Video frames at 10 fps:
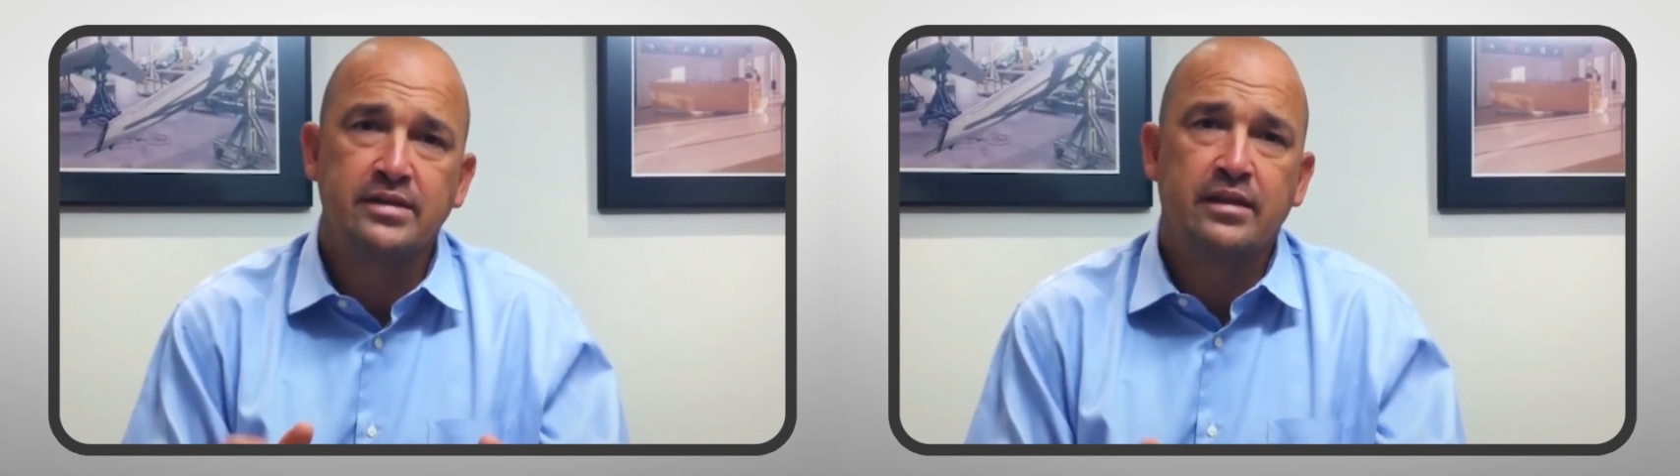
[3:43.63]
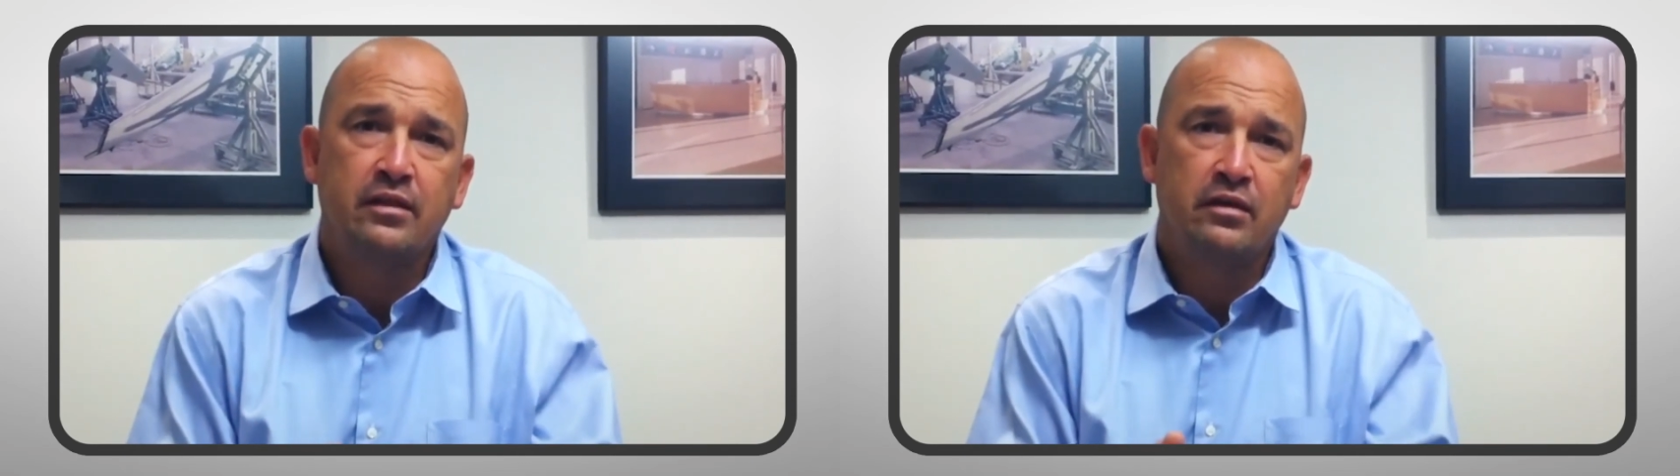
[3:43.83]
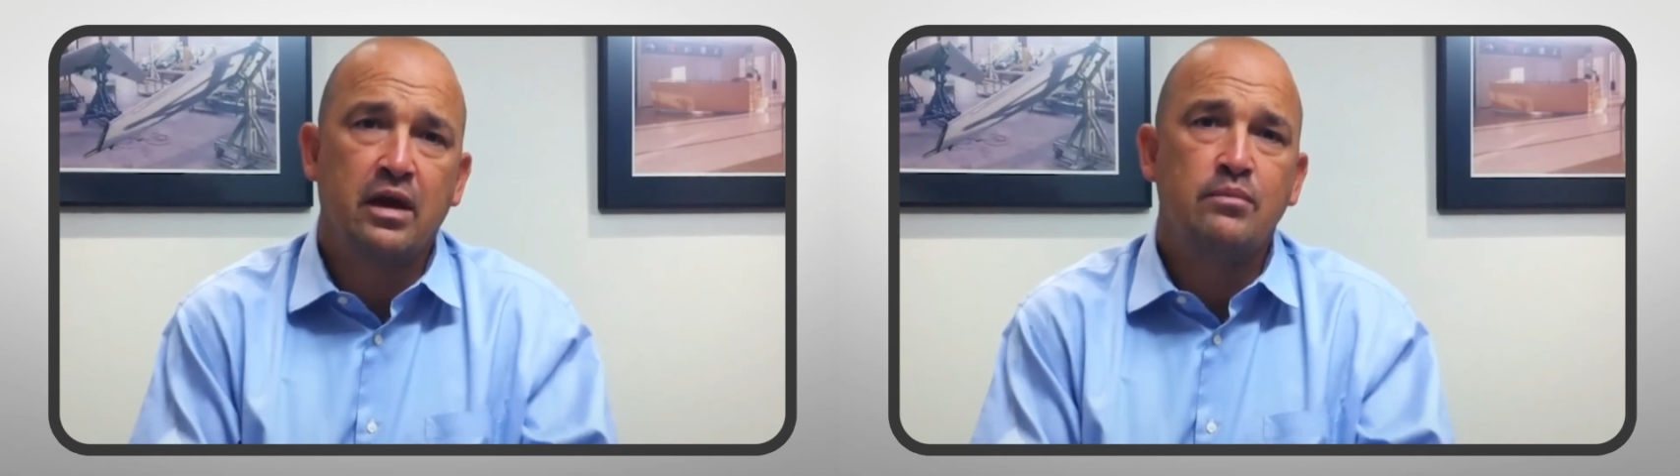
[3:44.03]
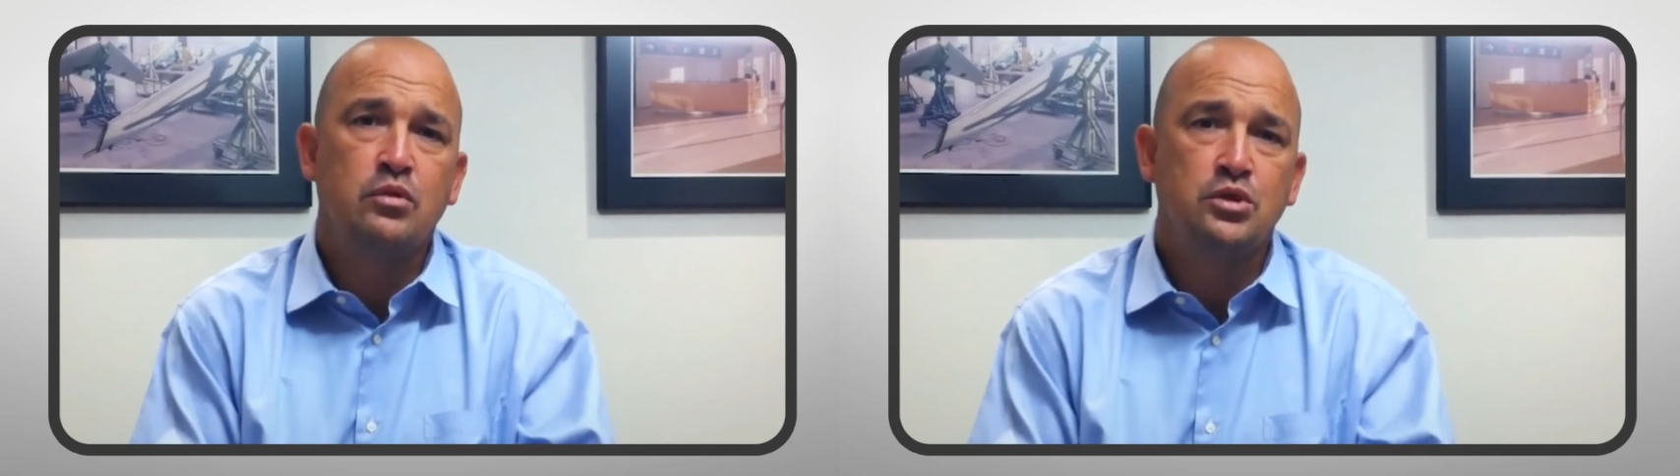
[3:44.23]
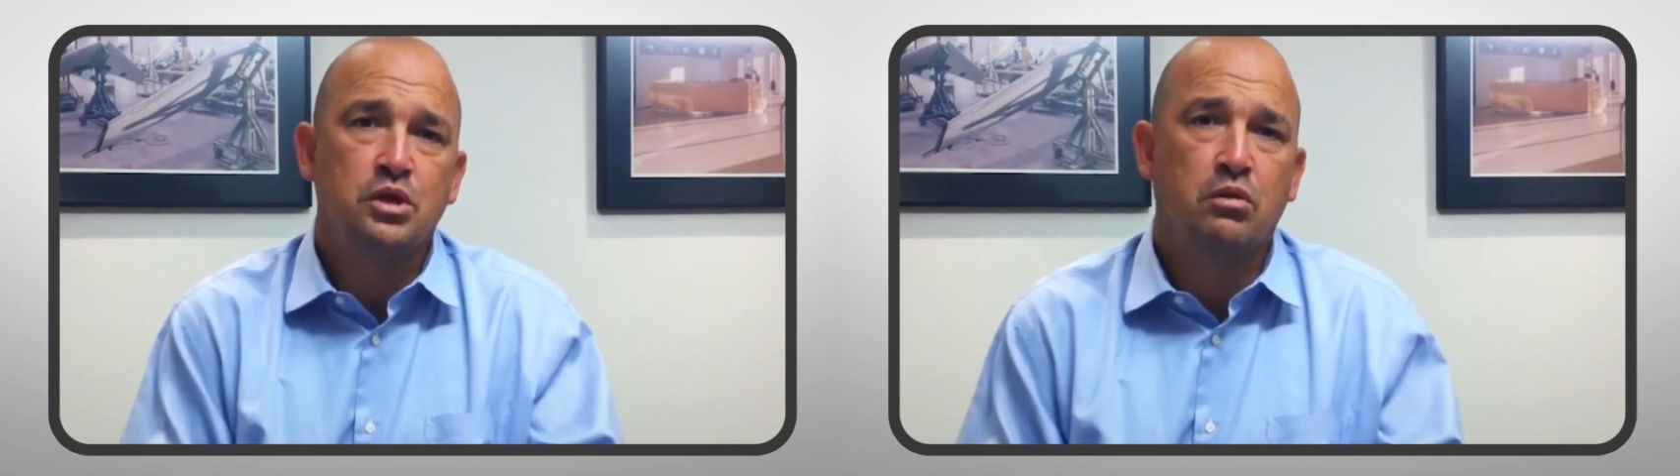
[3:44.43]
and then they'll come
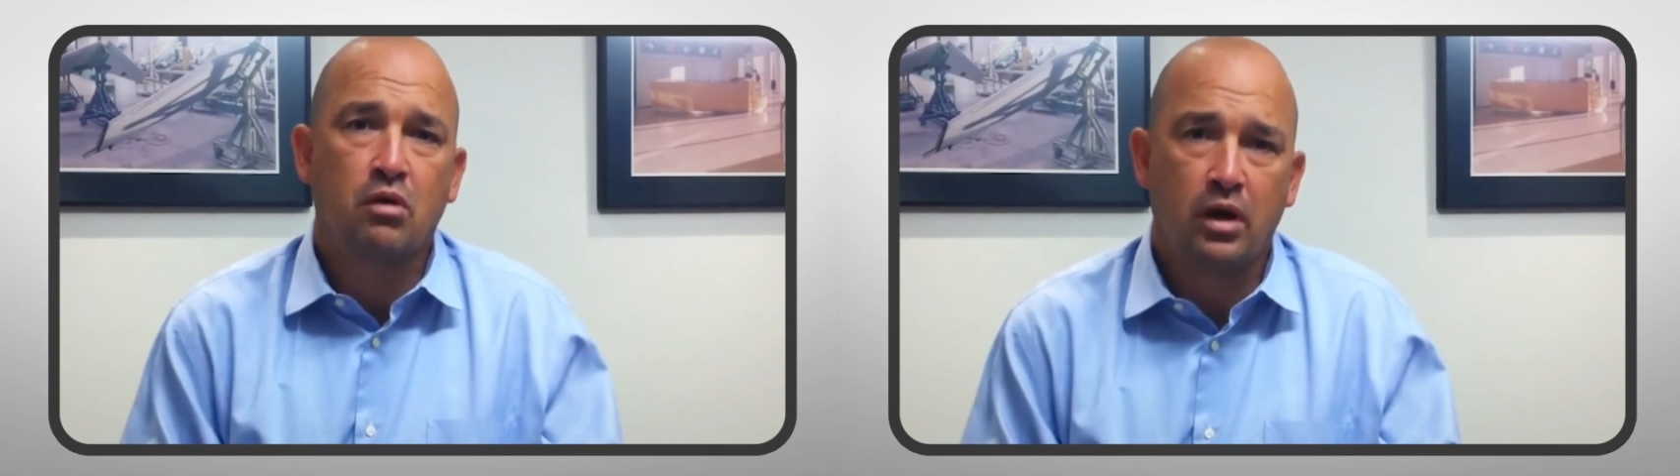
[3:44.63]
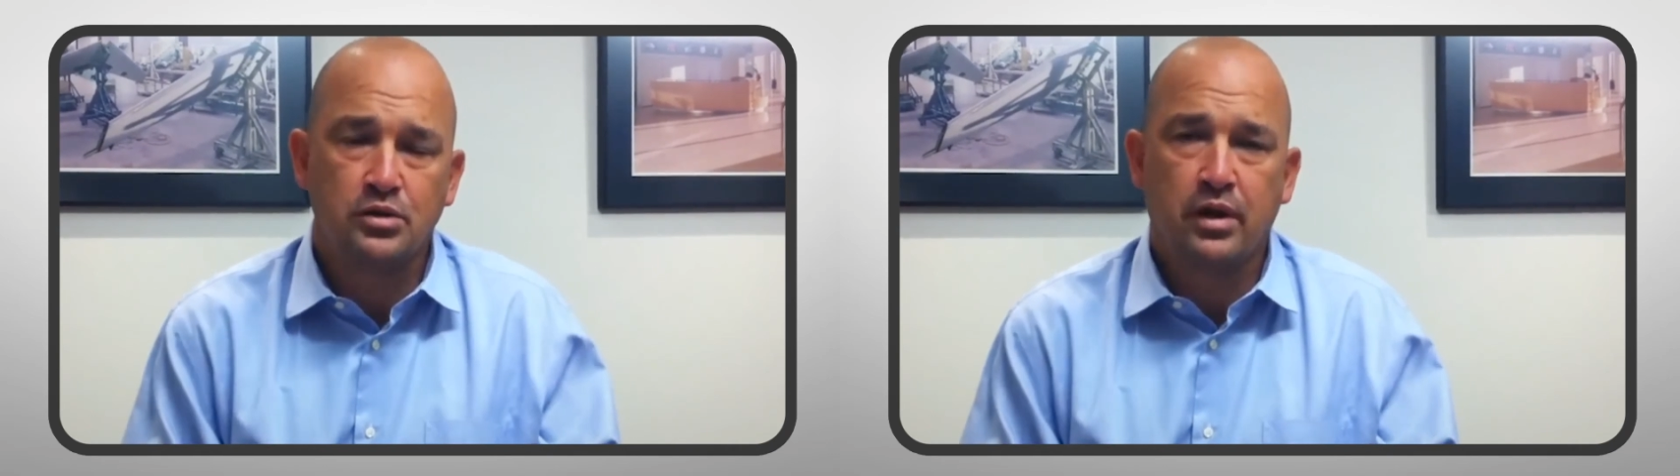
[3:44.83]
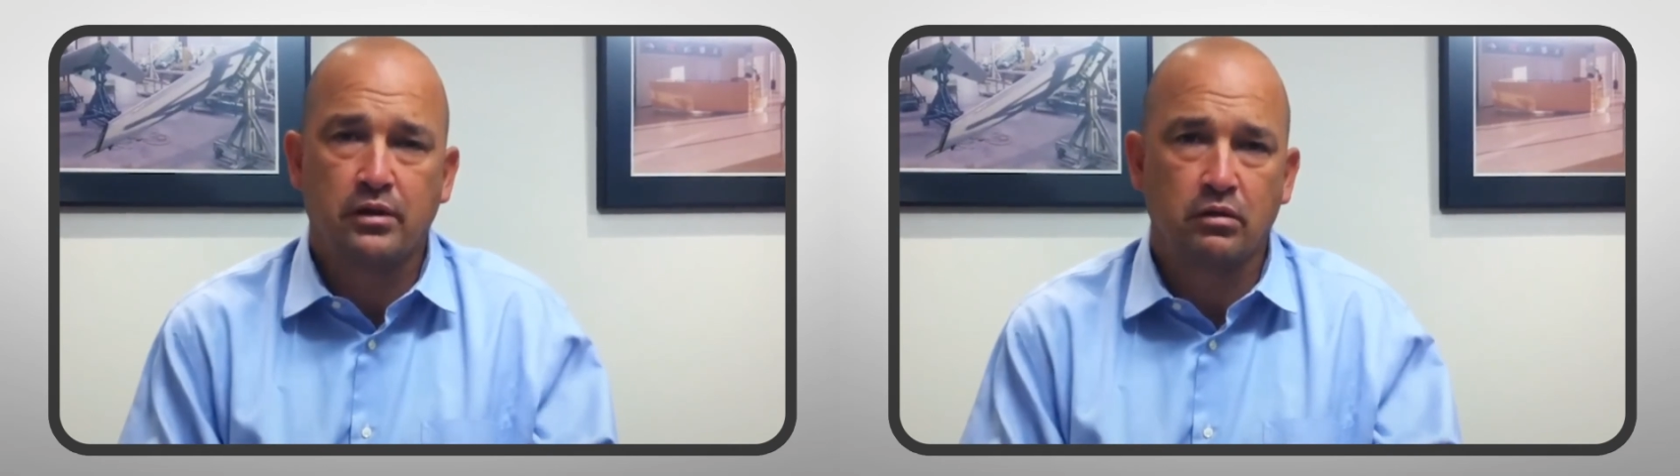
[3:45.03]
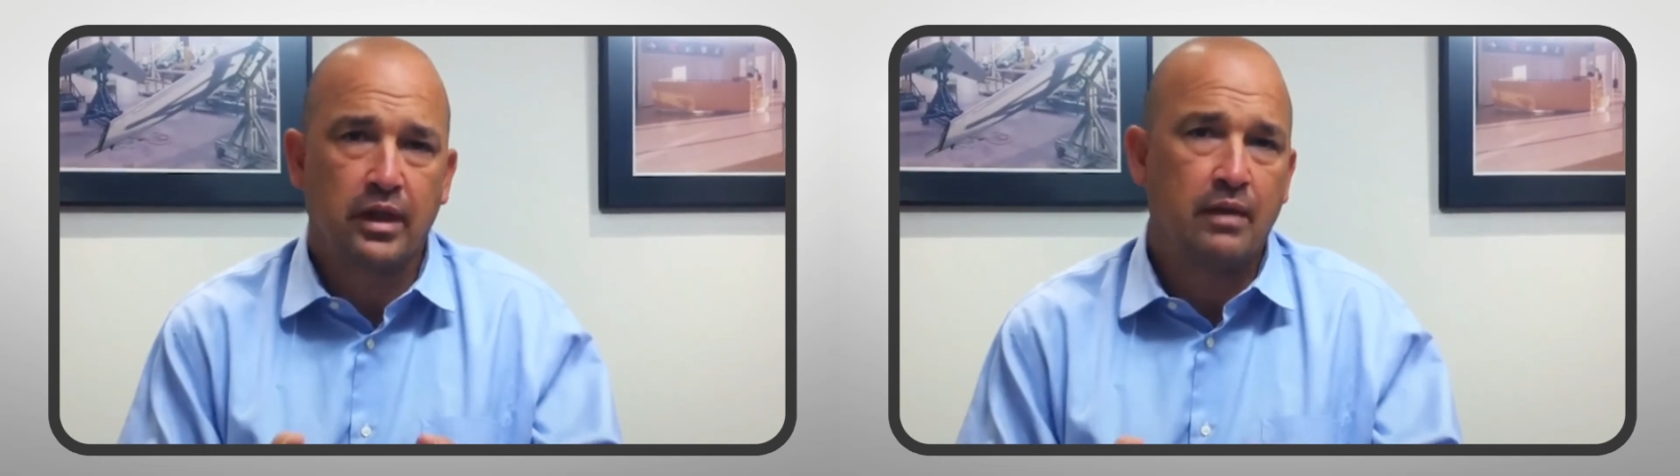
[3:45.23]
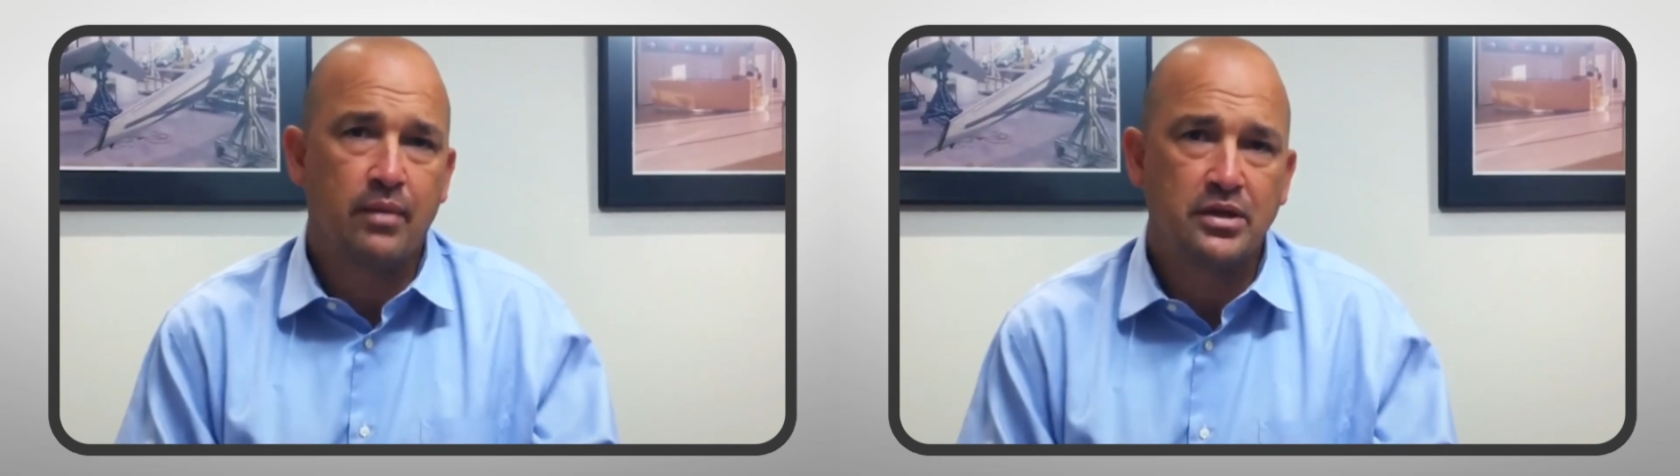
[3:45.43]
to a general contractor like